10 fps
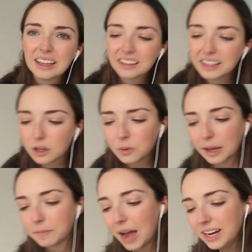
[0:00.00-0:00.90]
Like,
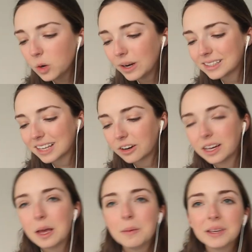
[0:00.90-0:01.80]
okay, I know why it's
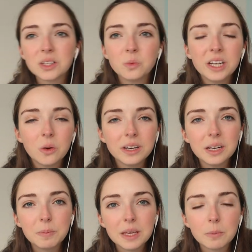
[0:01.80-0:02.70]
scary, because we don't
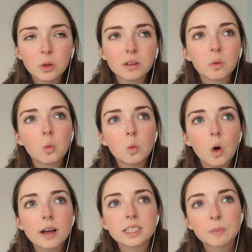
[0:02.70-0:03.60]
need people
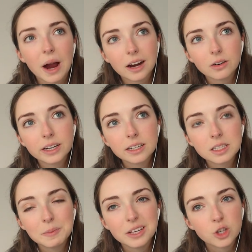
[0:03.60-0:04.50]
aspiring
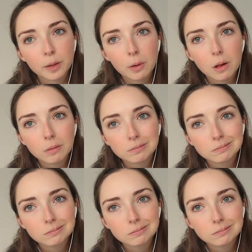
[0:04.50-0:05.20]
to be Jake Paul.